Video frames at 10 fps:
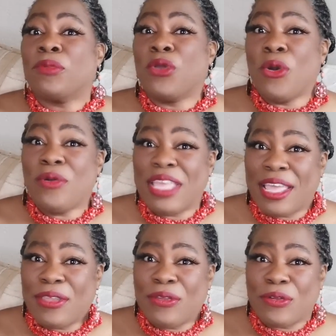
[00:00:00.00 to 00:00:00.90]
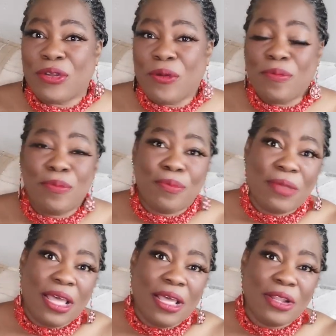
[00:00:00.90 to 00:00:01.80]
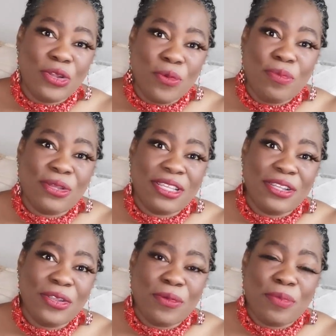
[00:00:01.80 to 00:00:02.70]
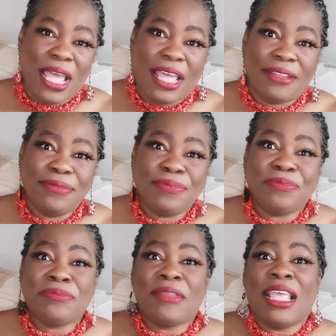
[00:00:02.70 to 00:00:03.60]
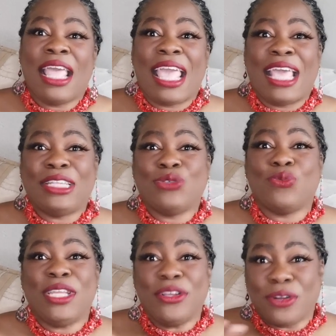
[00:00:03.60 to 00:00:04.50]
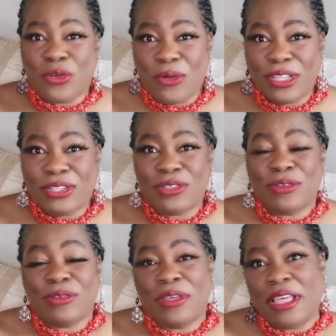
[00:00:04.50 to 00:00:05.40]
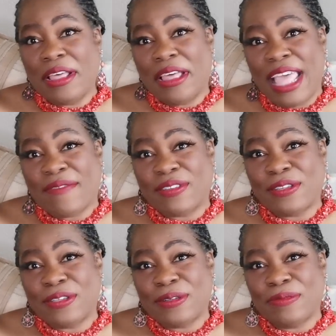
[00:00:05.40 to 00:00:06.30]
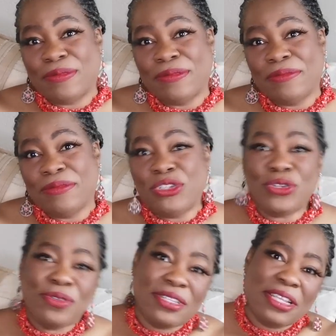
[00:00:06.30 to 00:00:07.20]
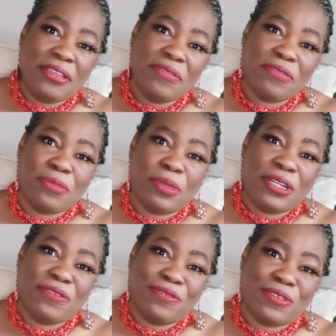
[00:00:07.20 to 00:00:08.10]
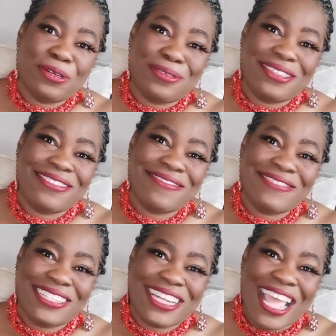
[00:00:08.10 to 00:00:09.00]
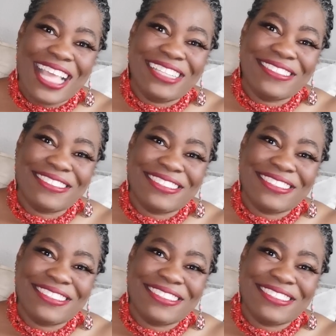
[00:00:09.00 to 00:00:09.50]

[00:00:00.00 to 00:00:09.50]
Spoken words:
go get your notebook and your pen, and we are going to have us some juicy forbidden fruit today.